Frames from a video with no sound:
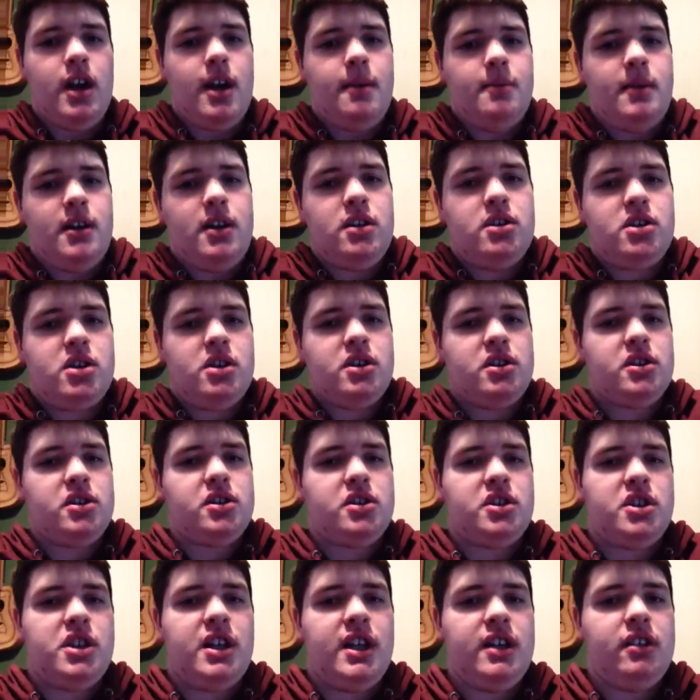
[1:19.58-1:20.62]
I mean, she just
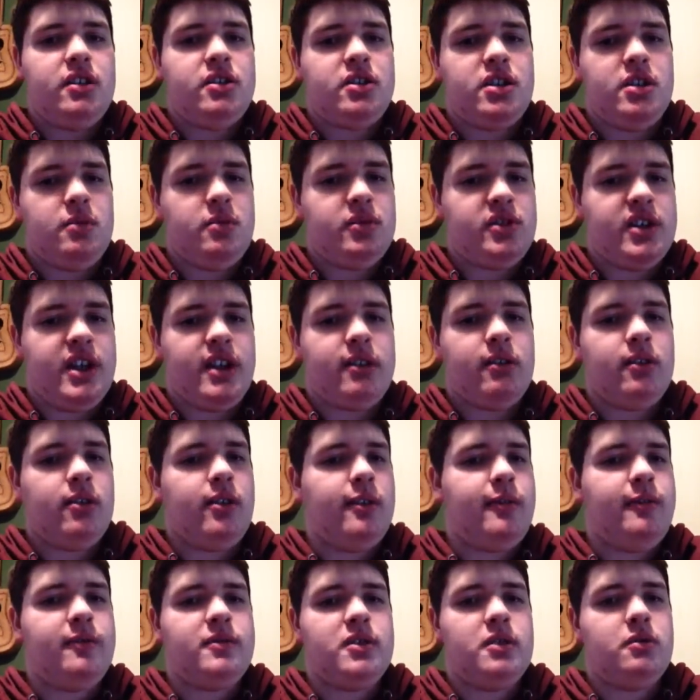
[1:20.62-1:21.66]
she she was like
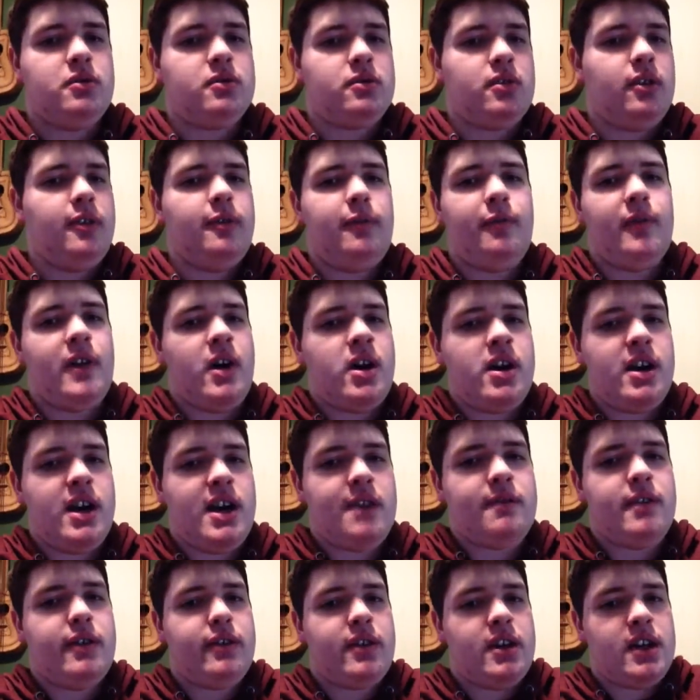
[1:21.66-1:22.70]
really she was really fun and
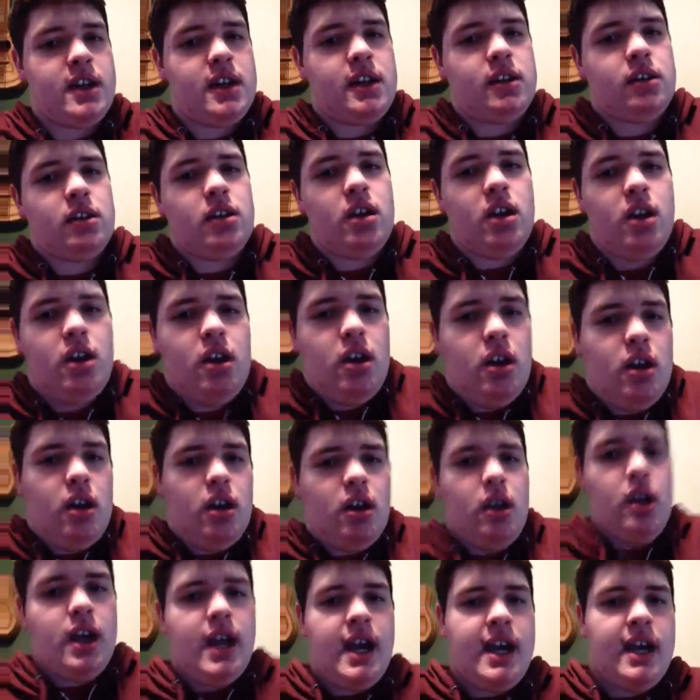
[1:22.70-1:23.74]
everything
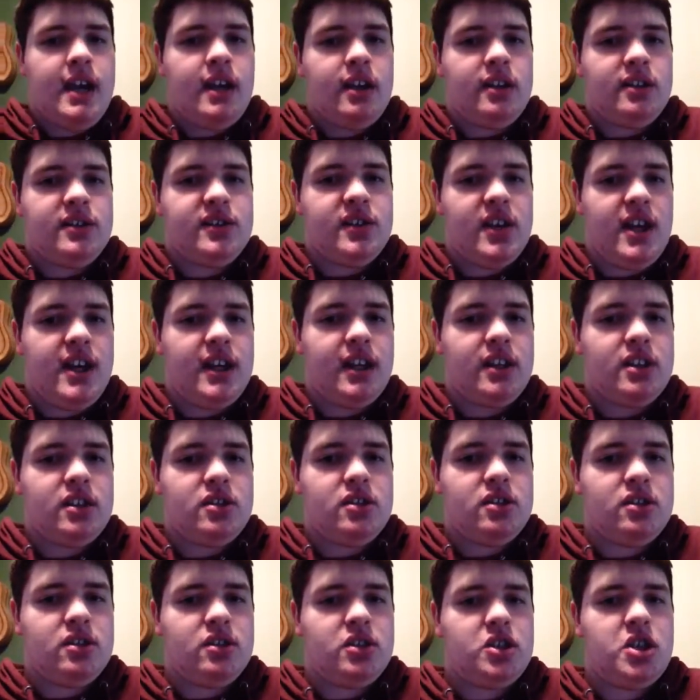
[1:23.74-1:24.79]
and it's like
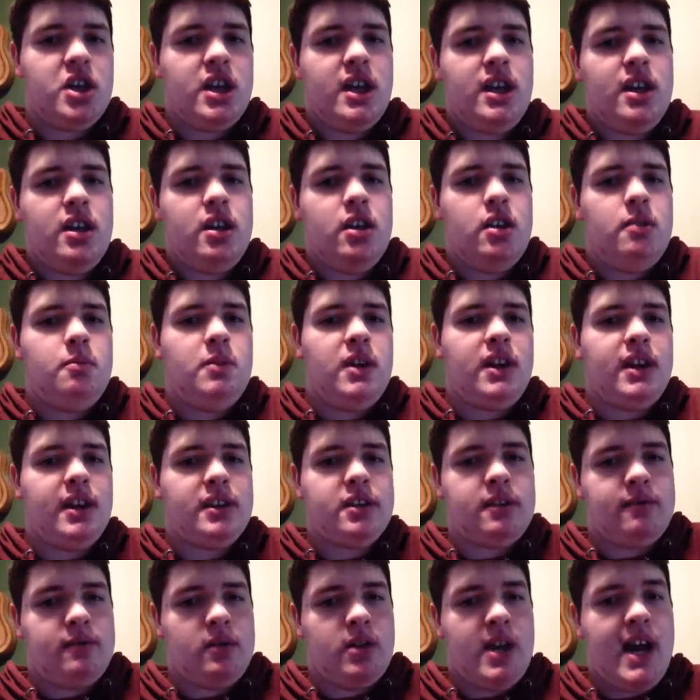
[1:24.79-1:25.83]
she
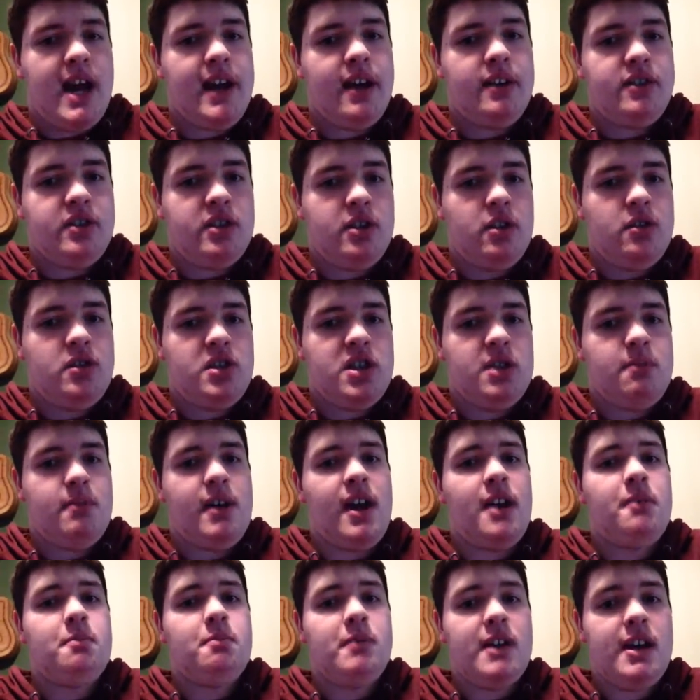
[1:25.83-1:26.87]
because of her attitude she
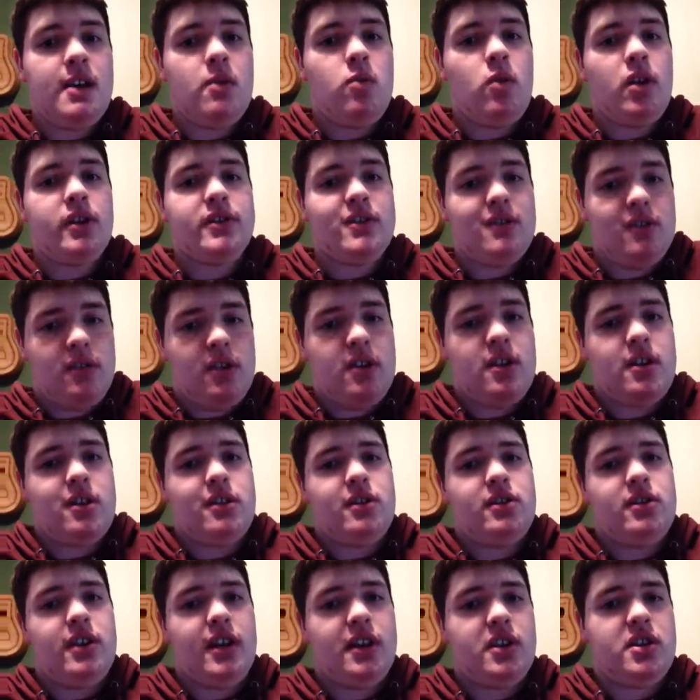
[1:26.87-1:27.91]
made me want to
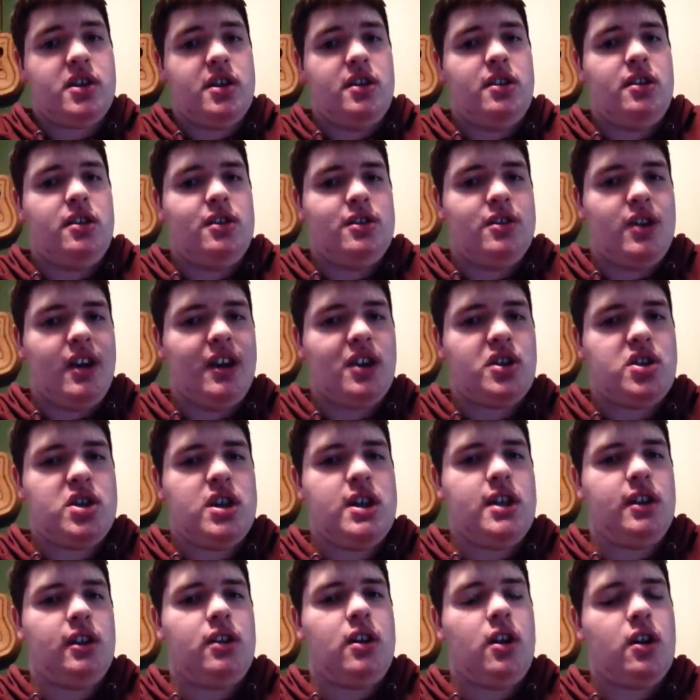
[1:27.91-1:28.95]
learn it's like she like
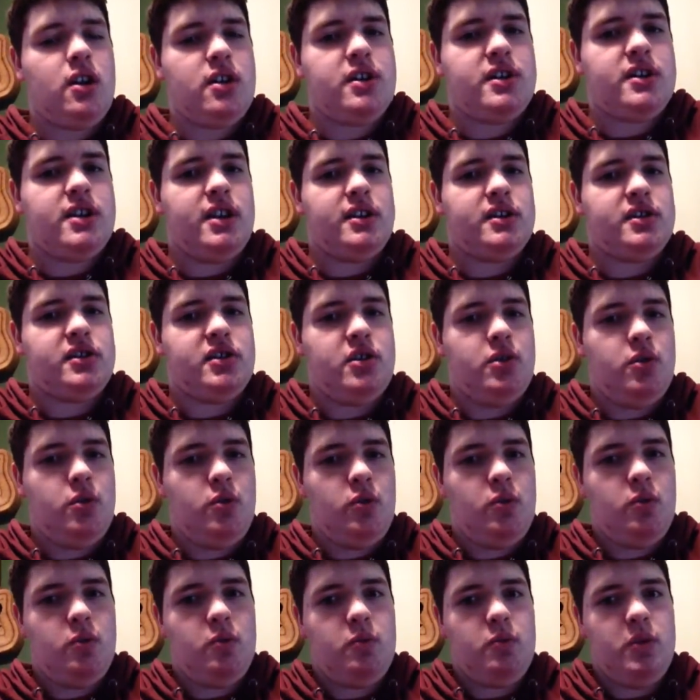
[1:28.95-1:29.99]
she encouraged us
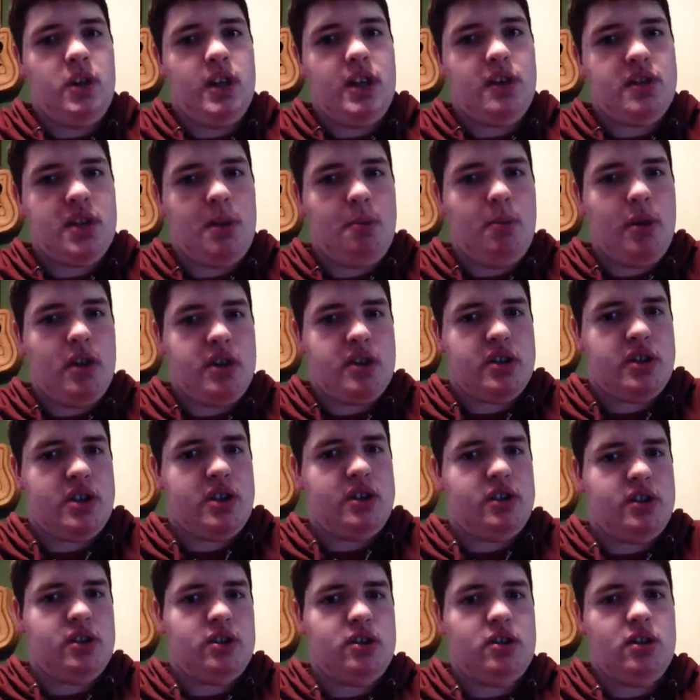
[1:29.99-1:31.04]
to you know she pushed
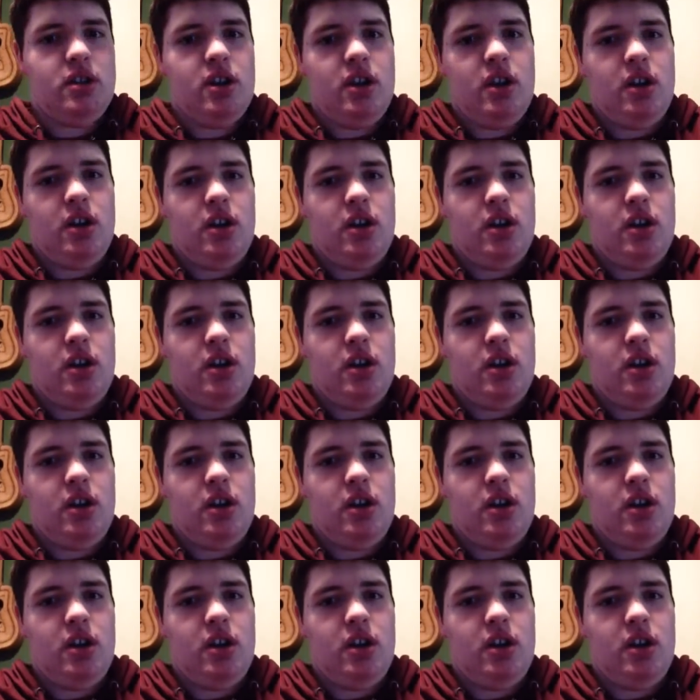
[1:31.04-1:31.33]
us